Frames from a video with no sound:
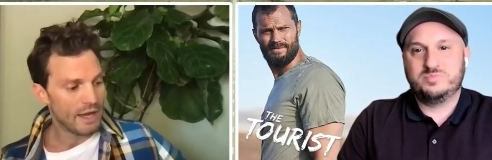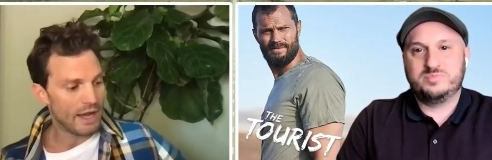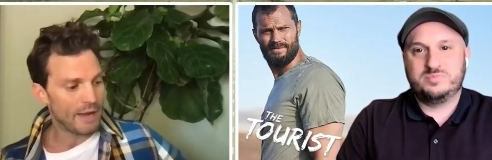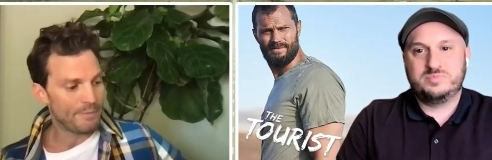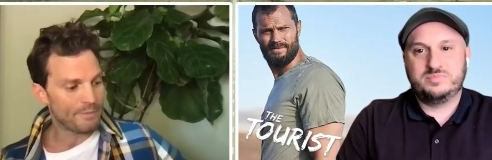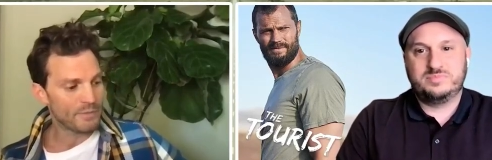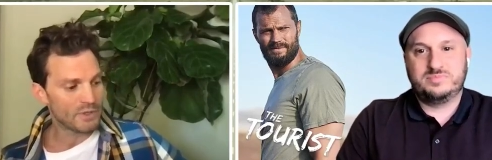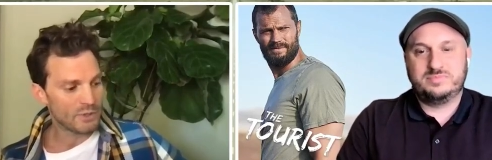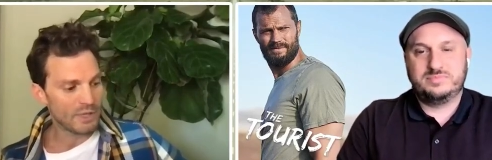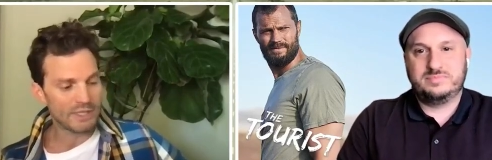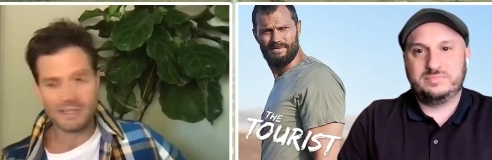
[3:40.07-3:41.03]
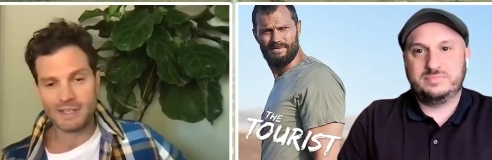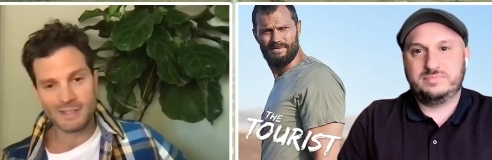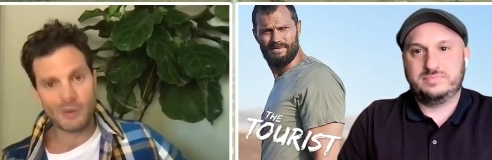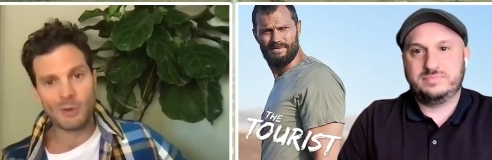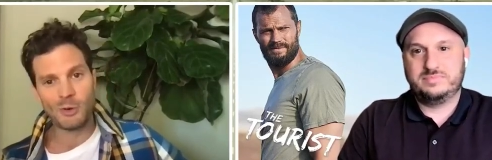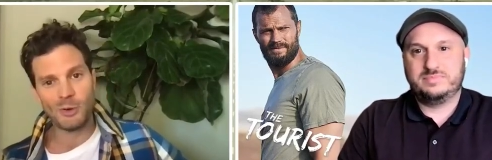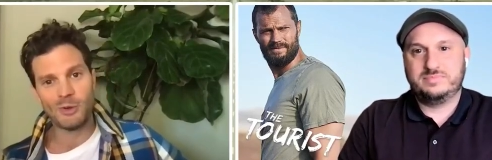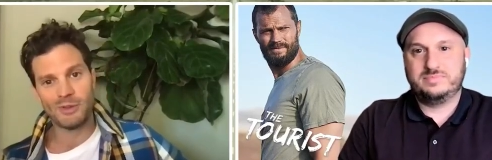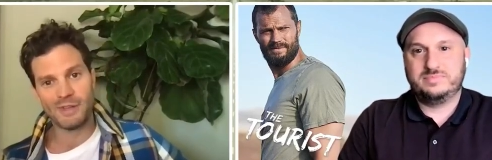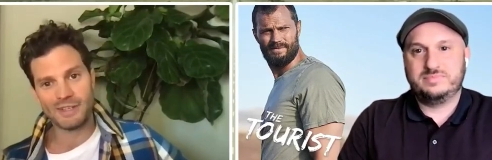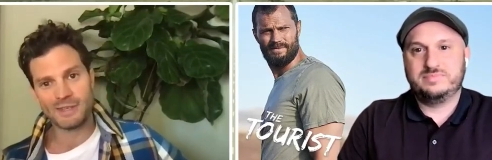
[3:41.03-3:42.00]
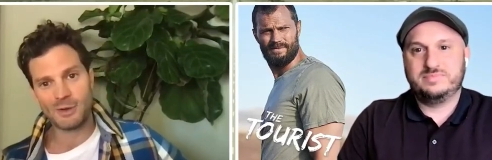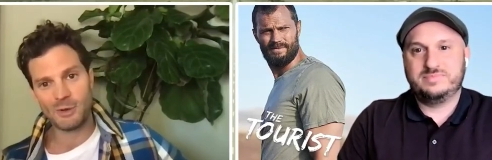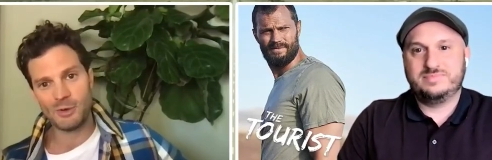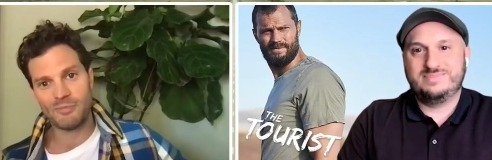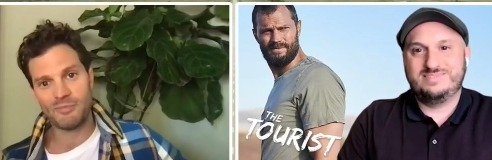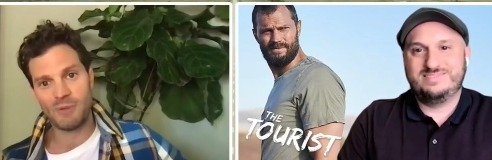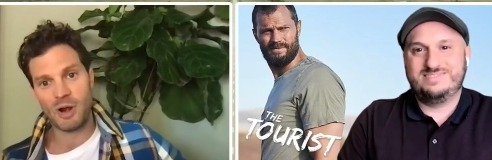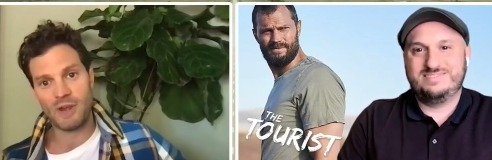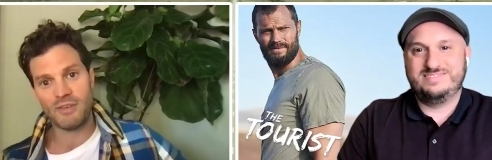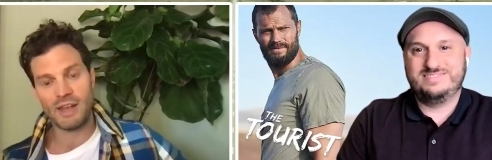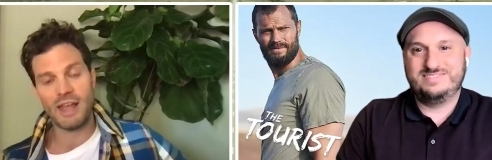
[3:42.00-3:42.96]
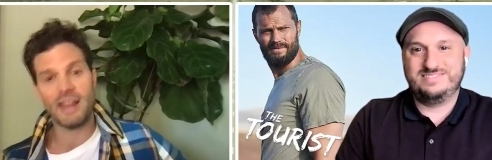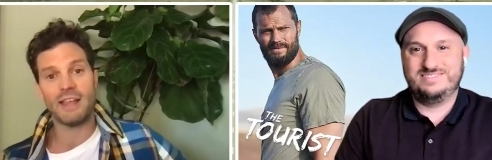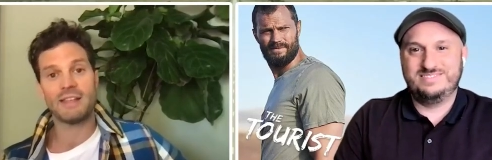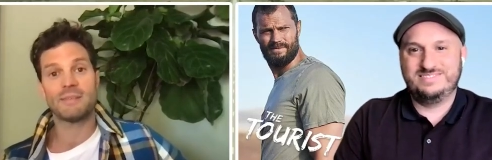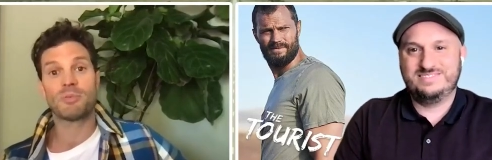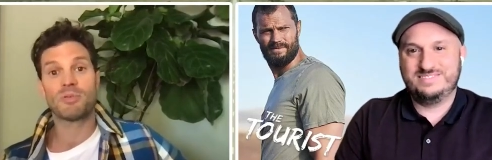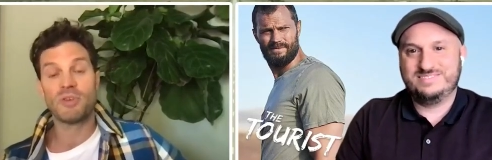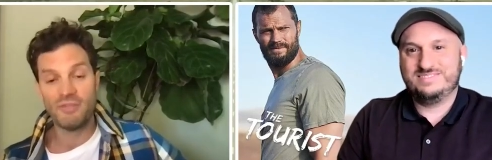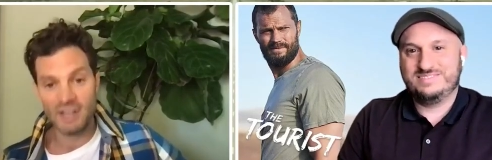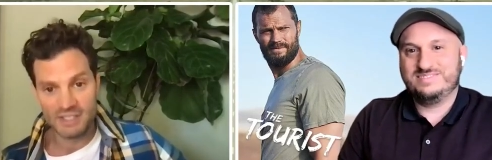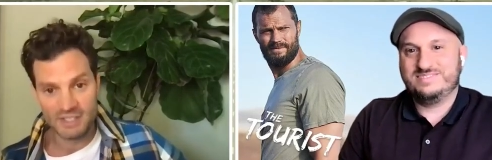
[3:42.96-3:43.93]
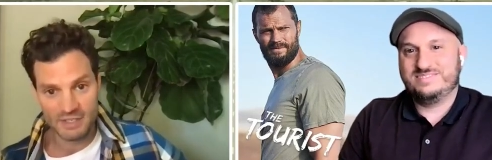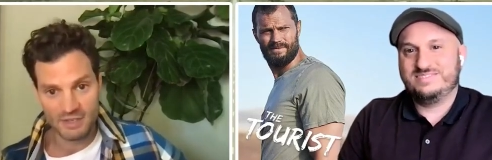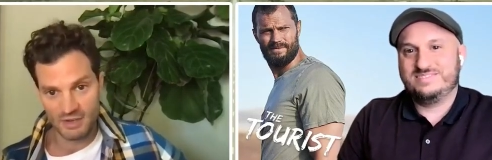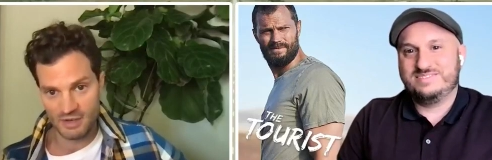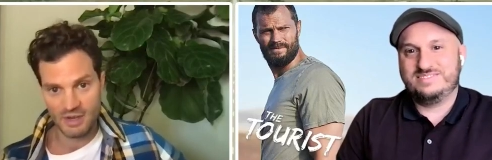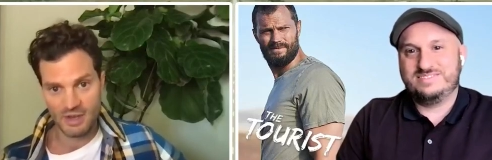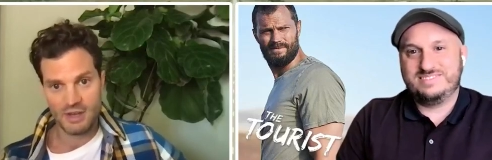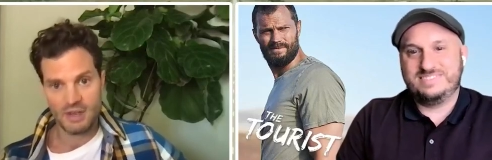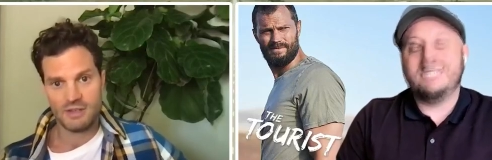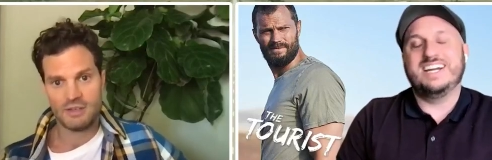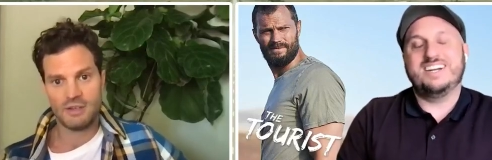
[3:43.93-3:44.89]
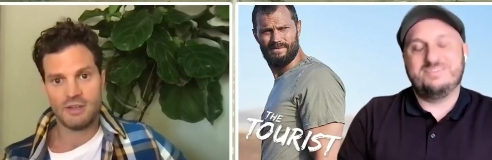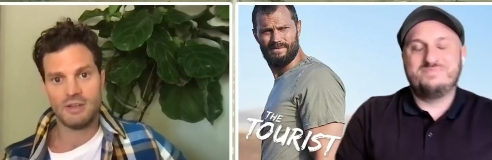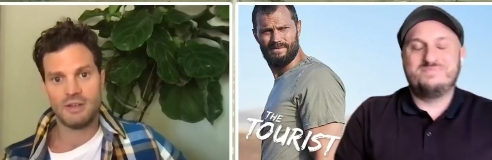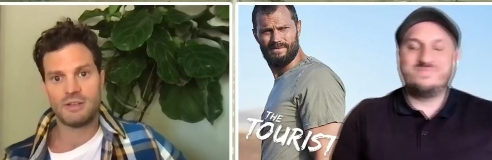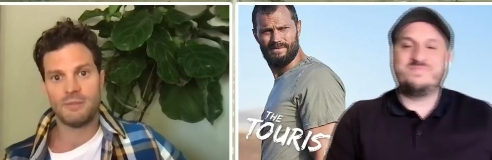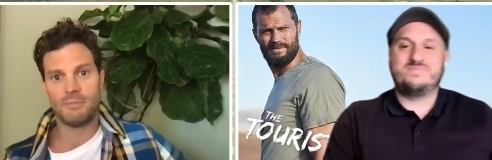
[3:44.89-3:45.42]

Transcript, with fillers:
Speaker 1: Um, so that's that's a cool that's a cool part of it. It's a privilege to yeah. to